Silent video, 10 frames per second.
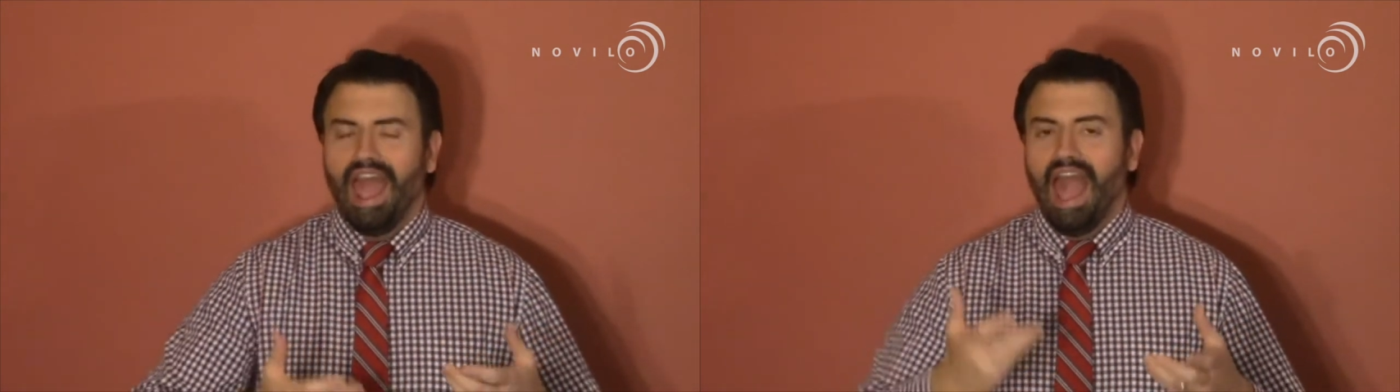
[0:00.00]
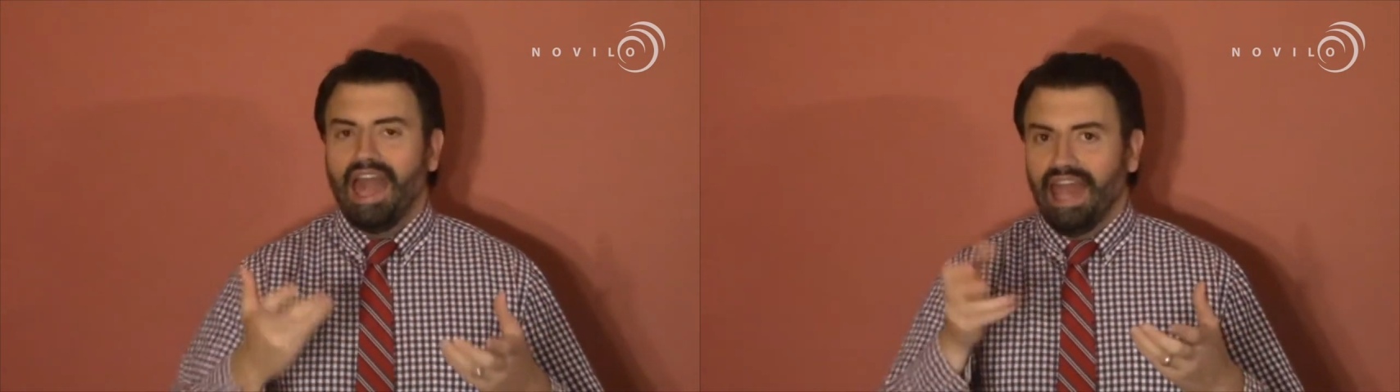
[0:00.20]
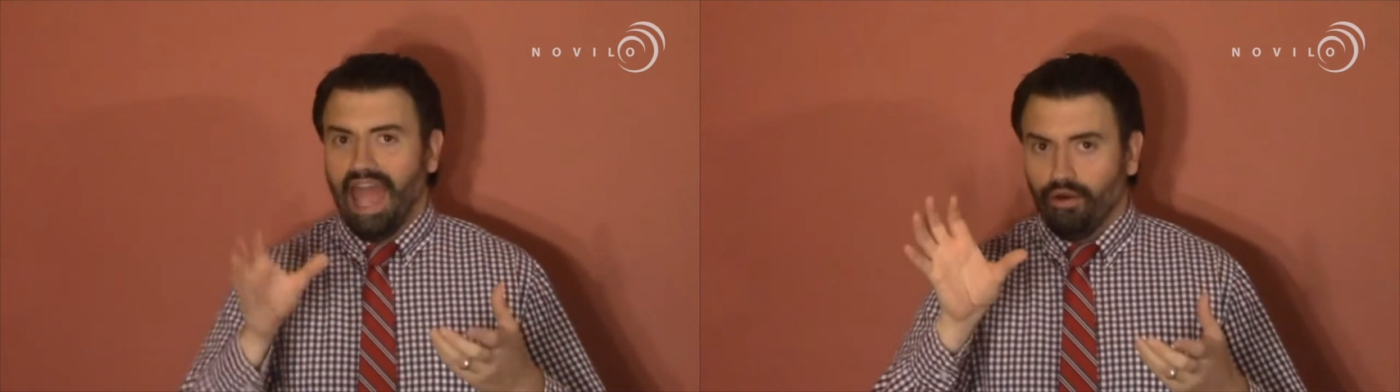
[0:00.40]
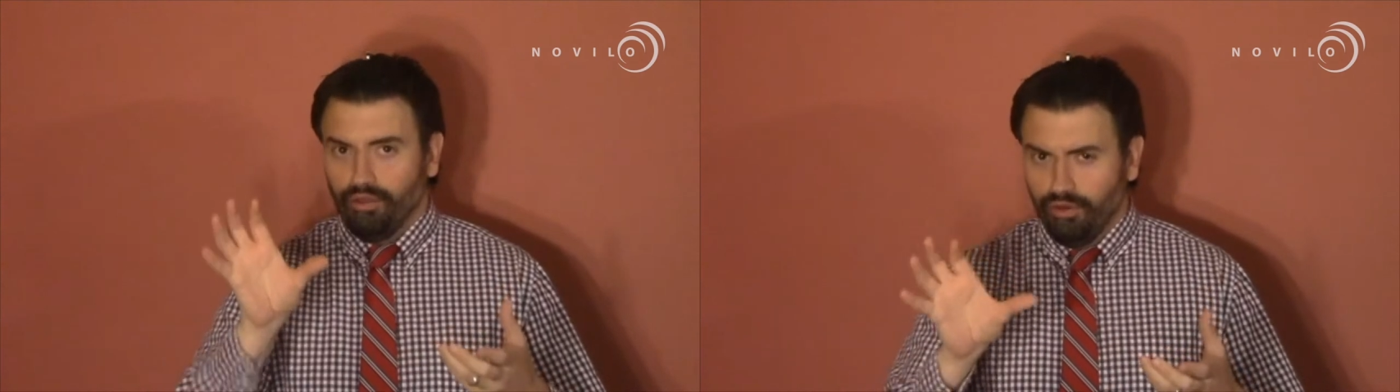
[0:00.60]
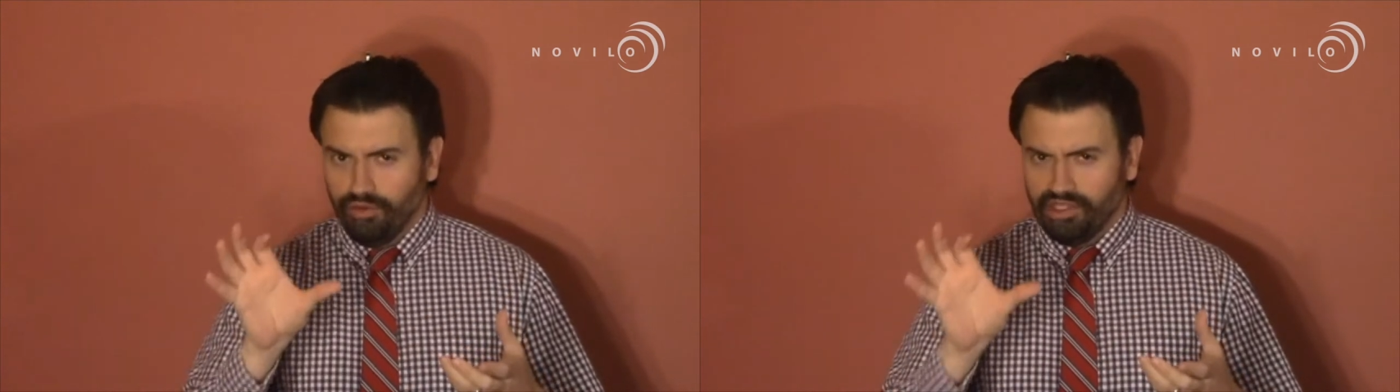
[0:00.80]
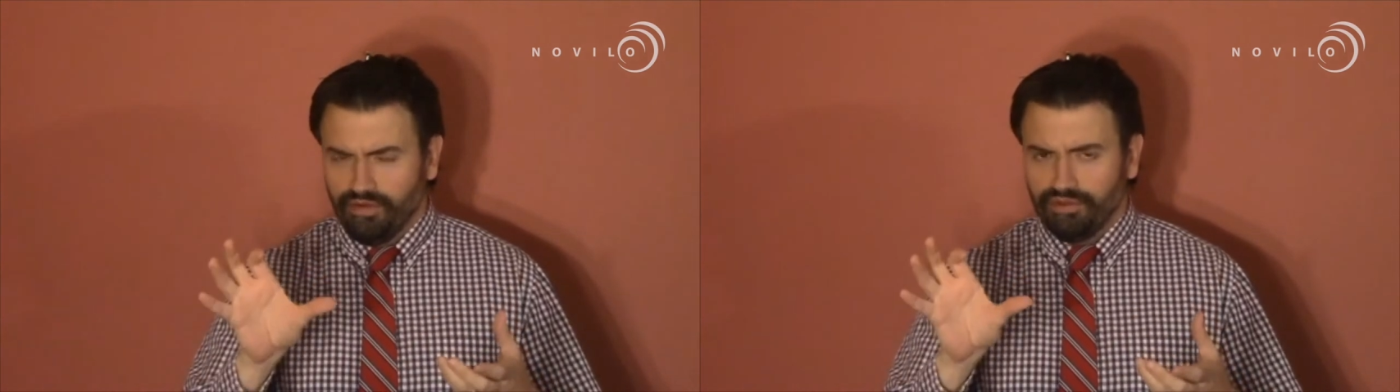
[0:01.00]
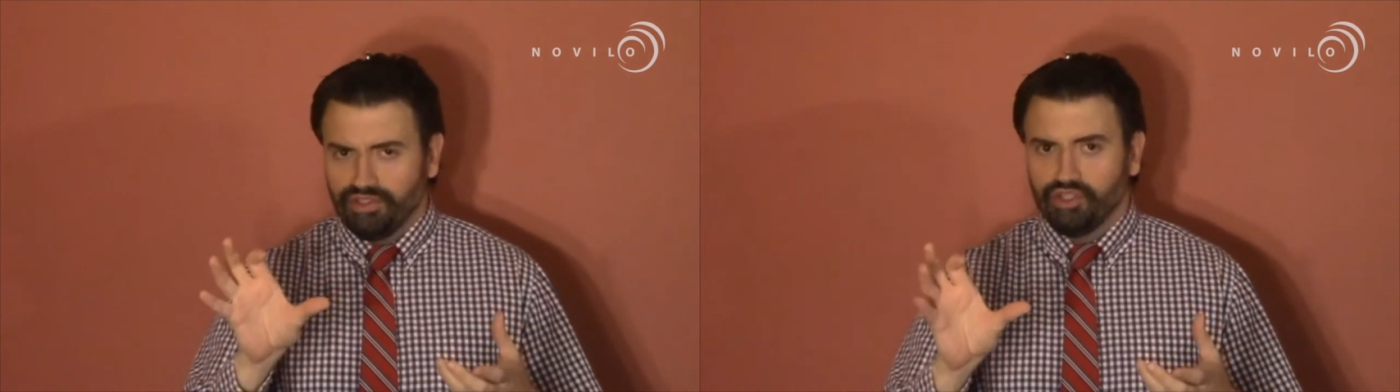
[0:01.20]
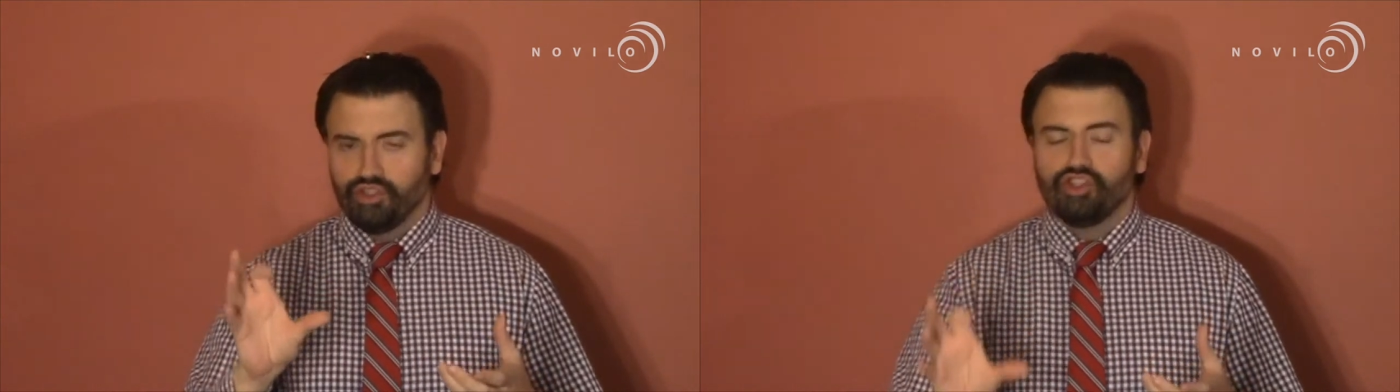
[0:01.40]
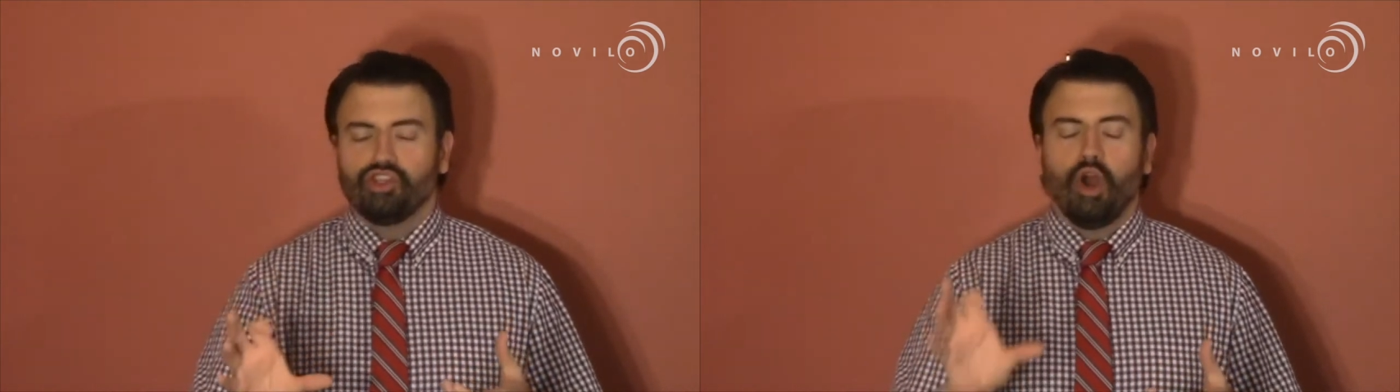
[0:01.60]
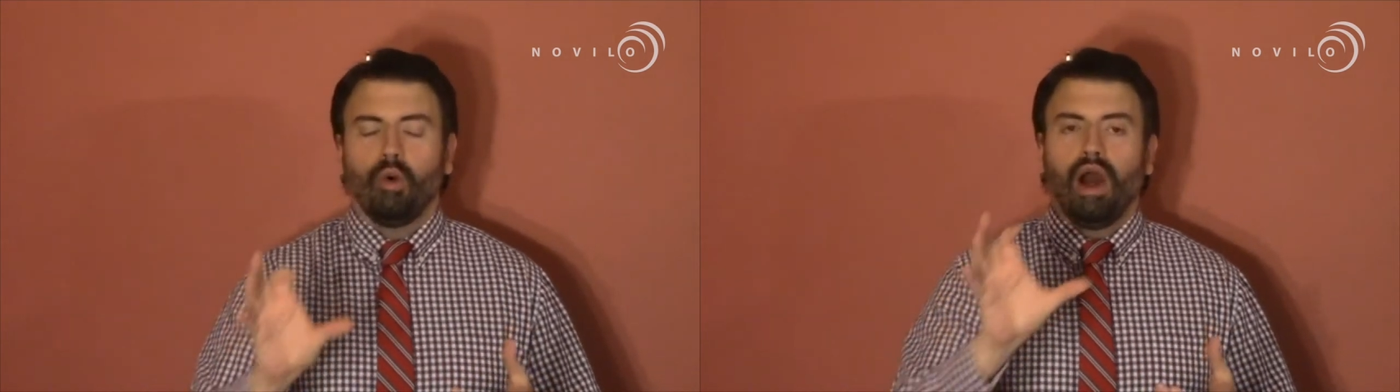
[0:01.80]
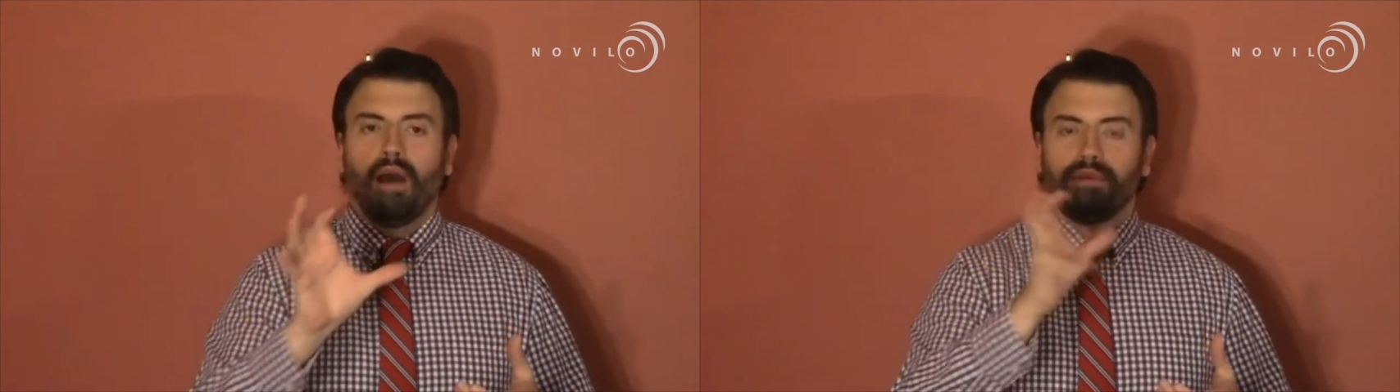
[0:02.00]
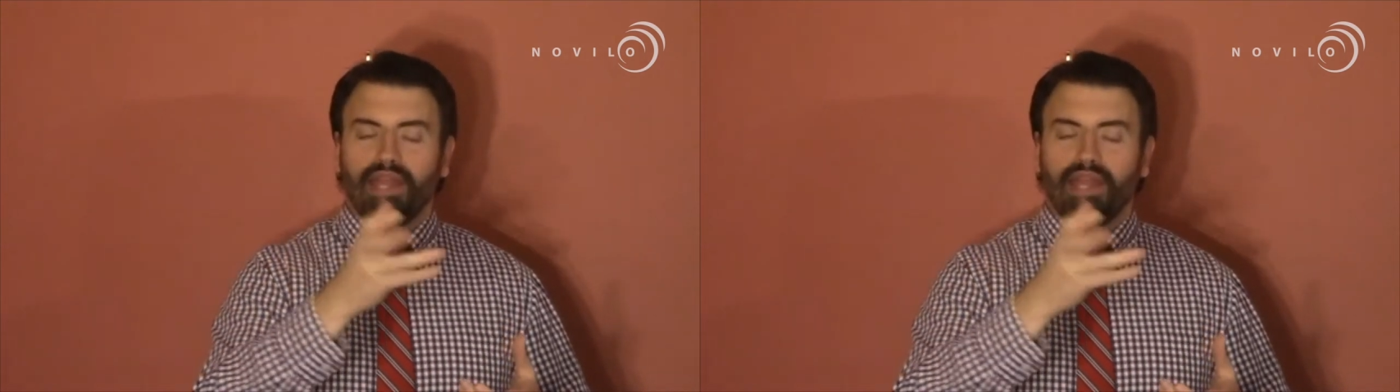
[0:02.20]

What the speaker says: and how those differences show up